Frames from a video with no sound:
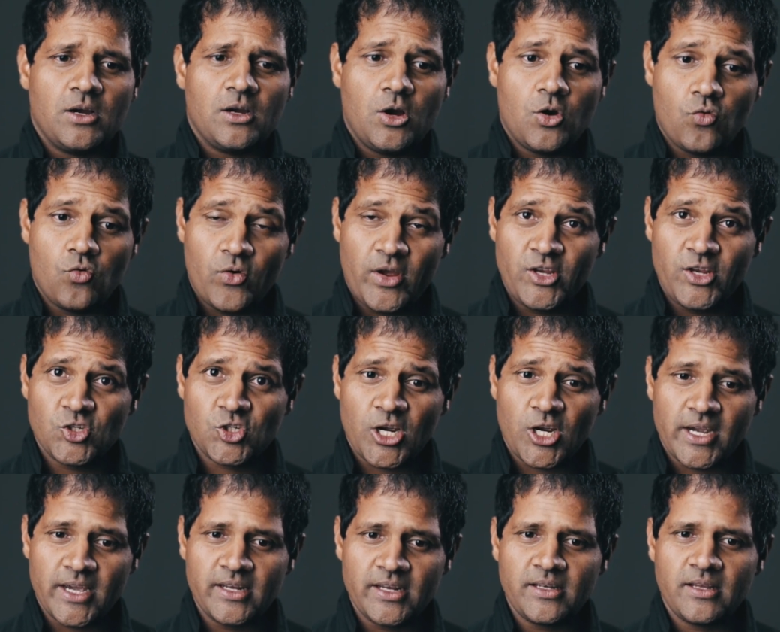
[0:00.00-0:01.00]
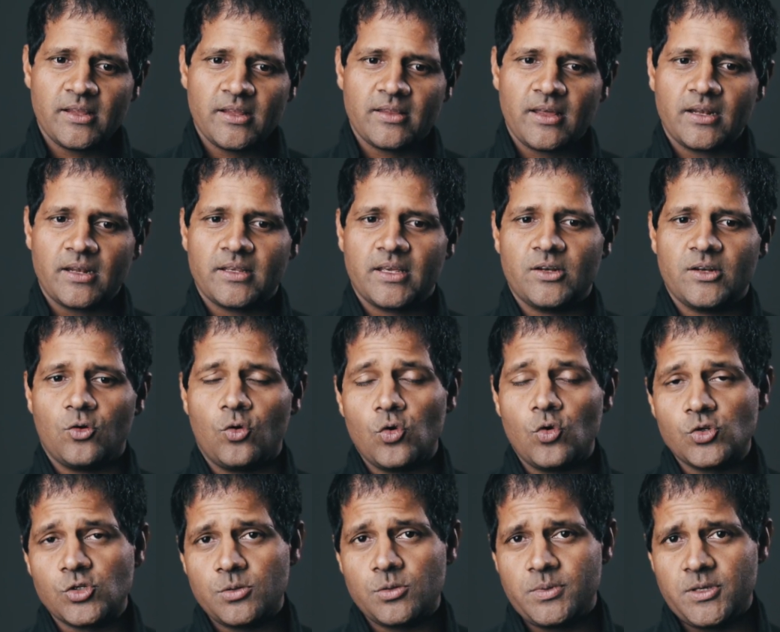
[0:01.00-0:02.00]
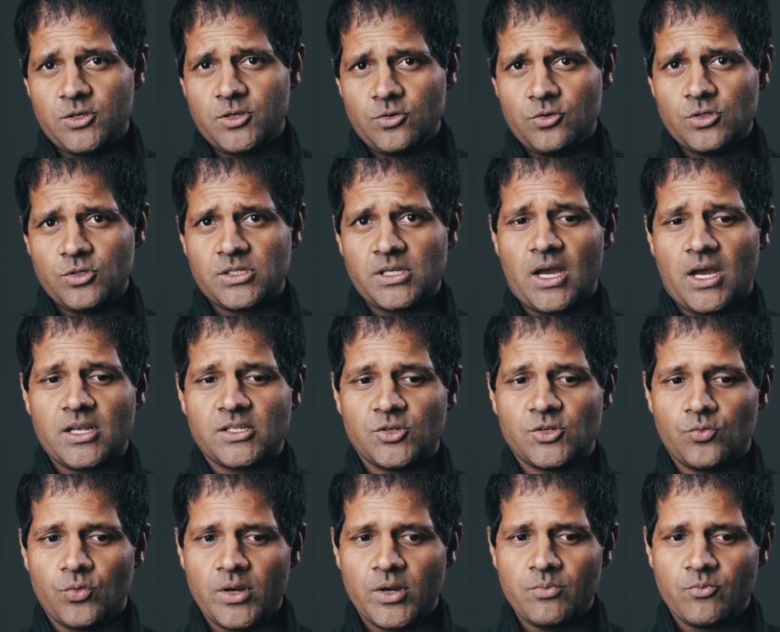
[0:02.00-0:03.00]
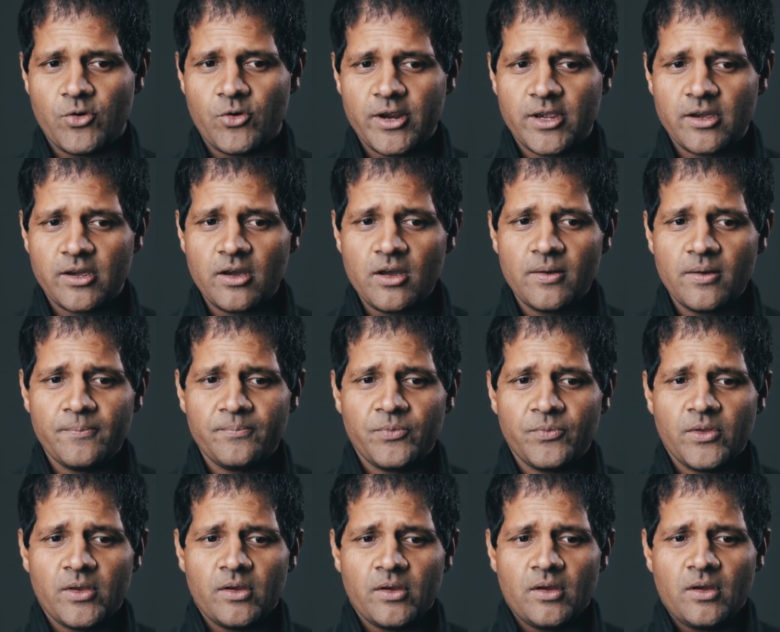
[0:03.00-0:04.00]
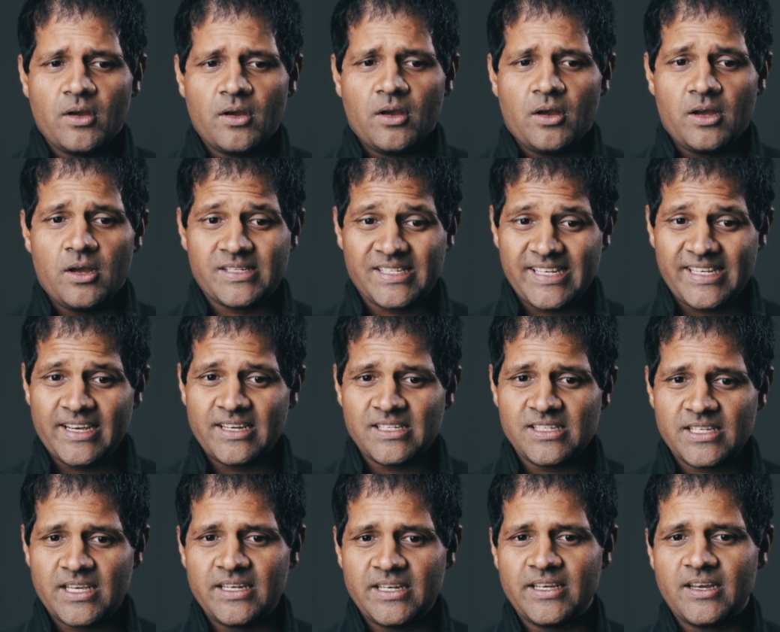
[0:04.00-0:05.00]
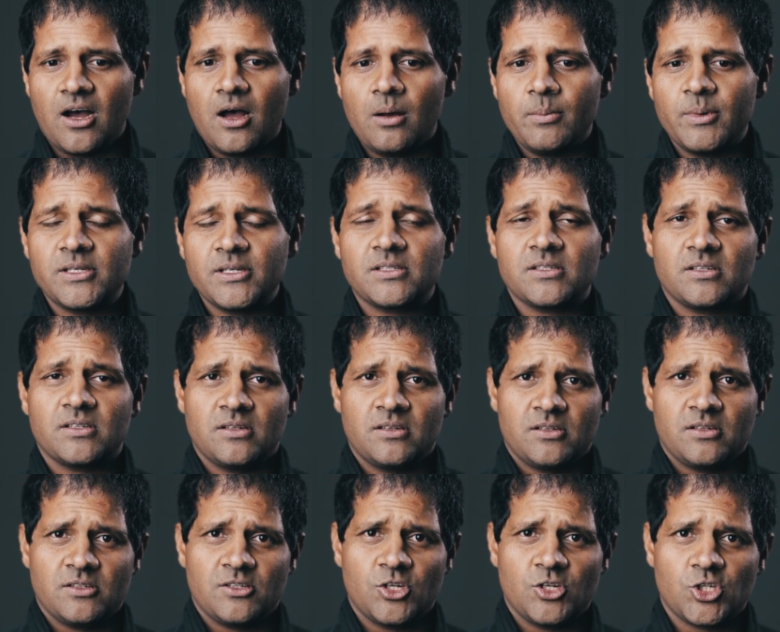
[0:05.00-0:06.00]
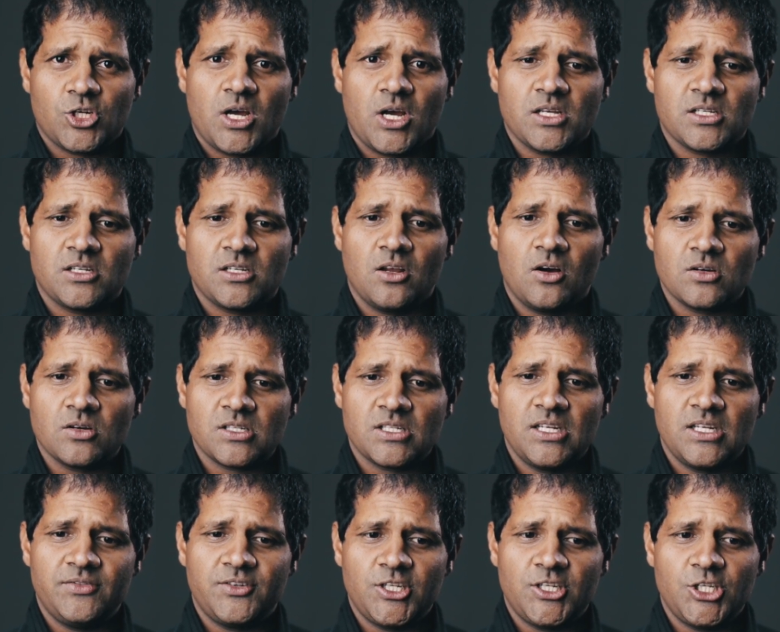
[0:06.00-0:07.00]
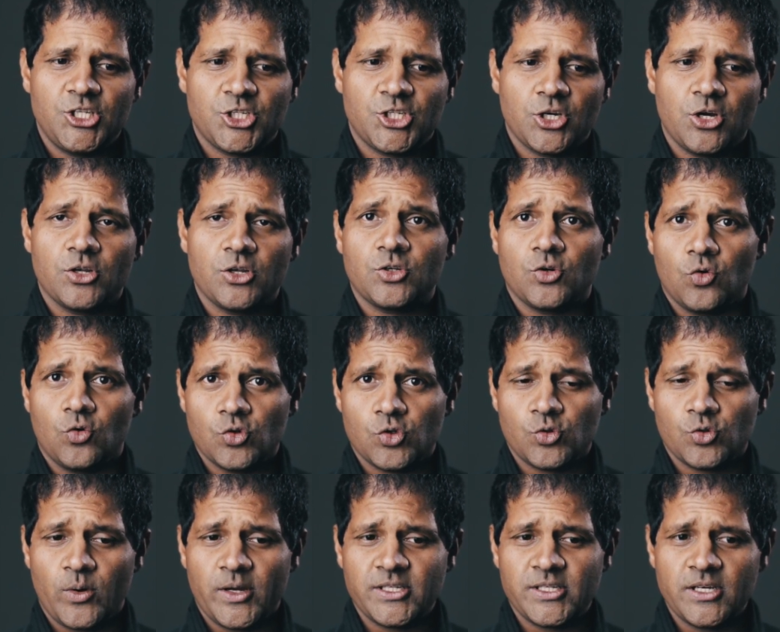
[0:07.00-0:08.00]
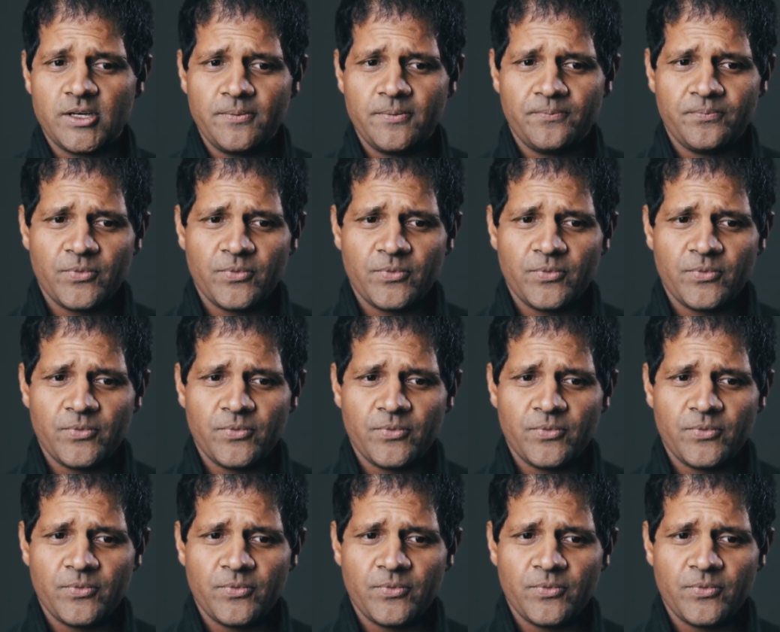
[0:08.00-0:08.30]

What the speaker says: a rain jacket that can also be used as a windbreaker, a second skin garment such as long sleeve t-shirt or sweater,